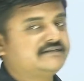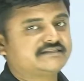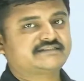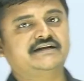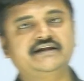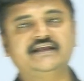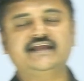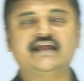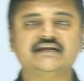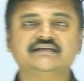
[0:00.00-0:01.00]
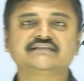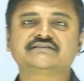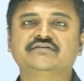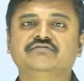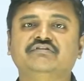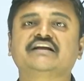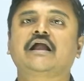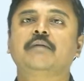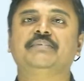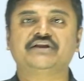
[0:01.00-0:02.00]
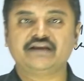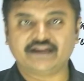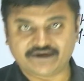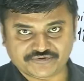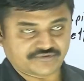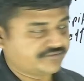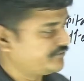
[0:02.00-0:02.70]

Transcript: Sunday as with a capital letter.